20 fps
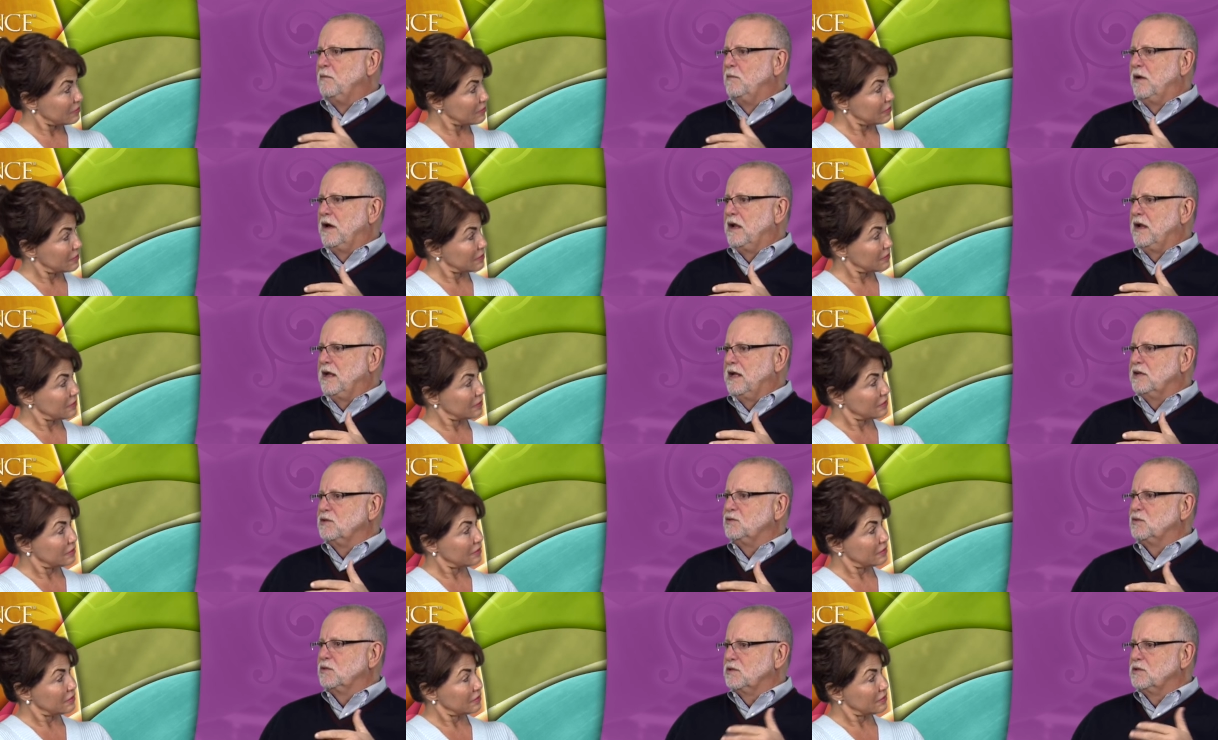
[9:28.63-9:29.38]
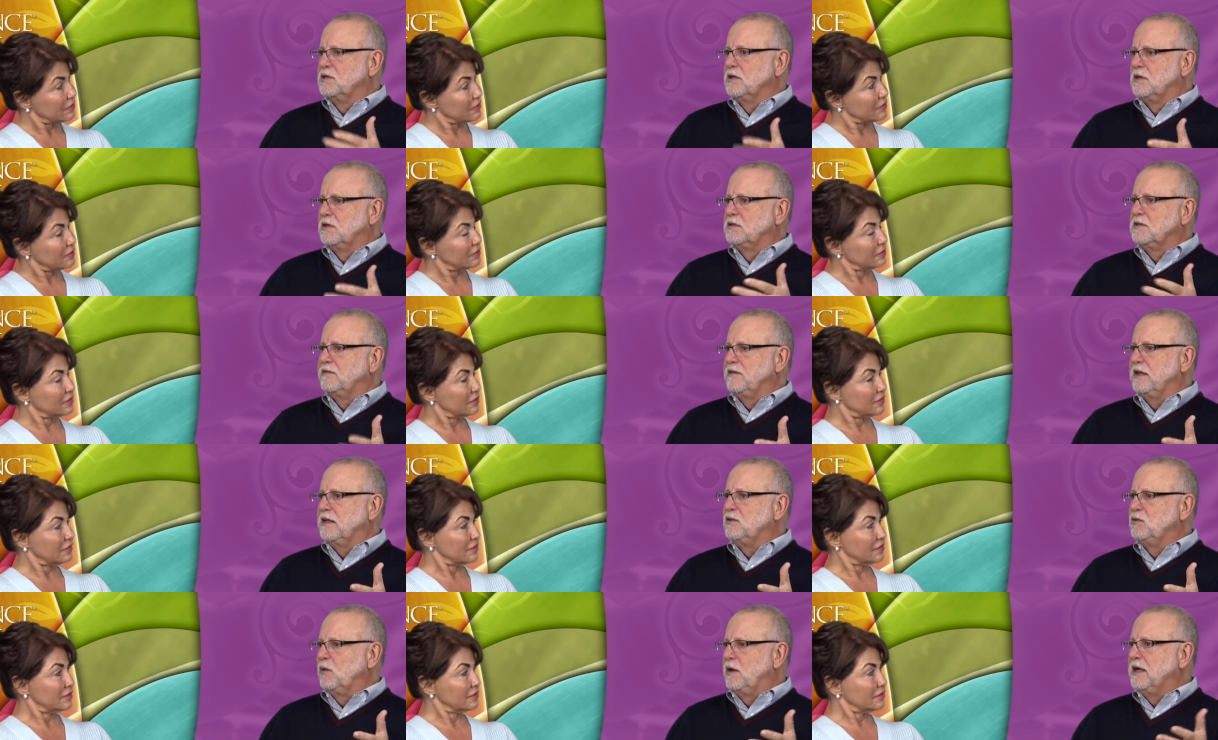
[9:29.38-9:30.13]
Speaker 1: But as a result of
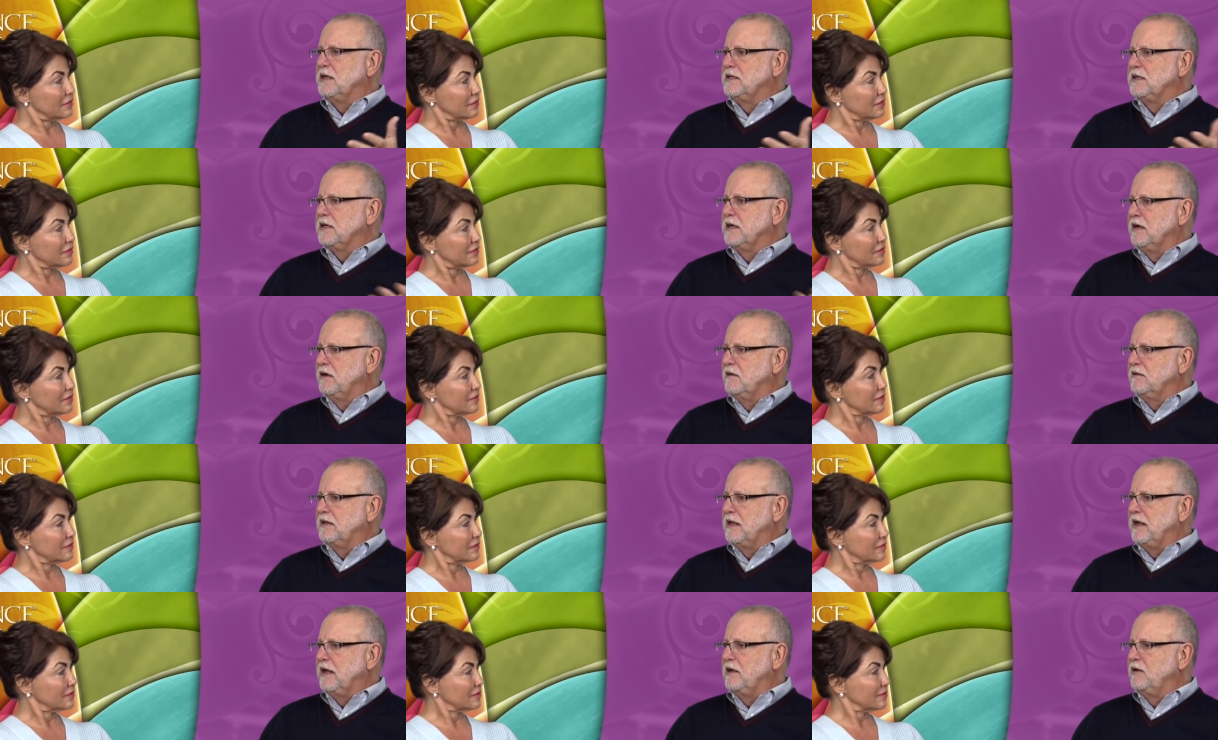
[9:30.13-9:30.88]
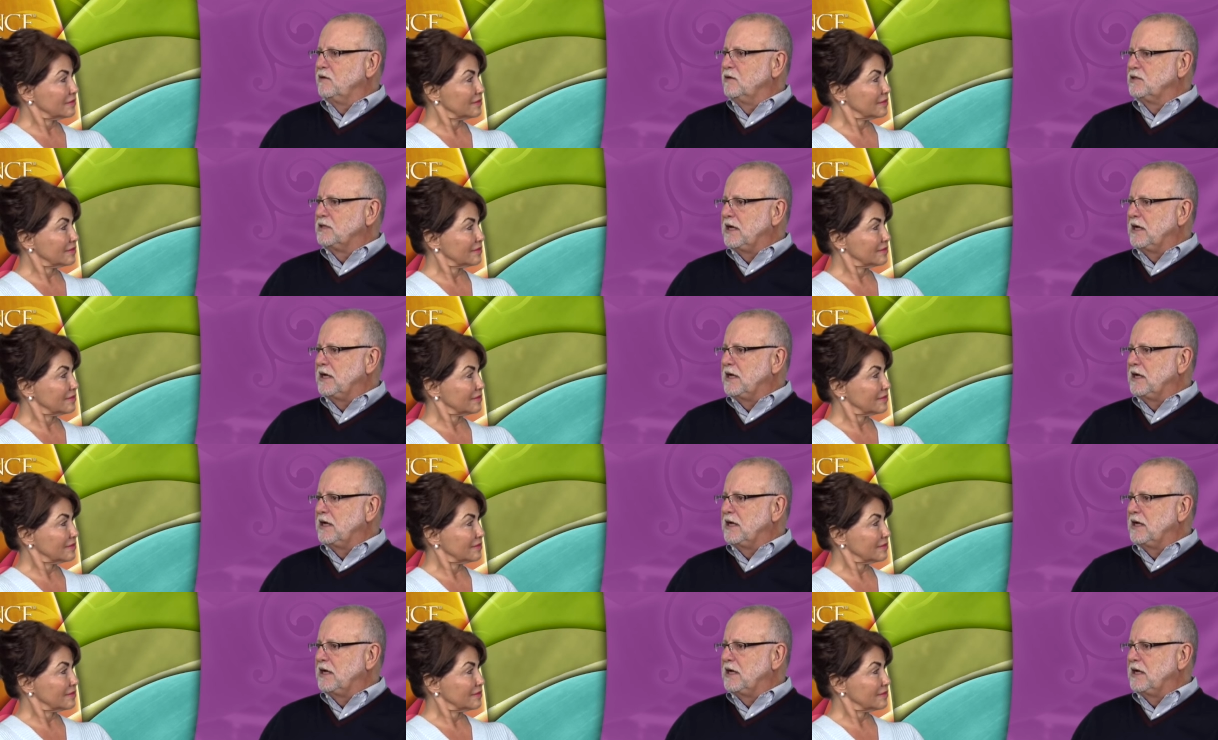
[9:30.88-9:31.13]
that, the way I take care of that anger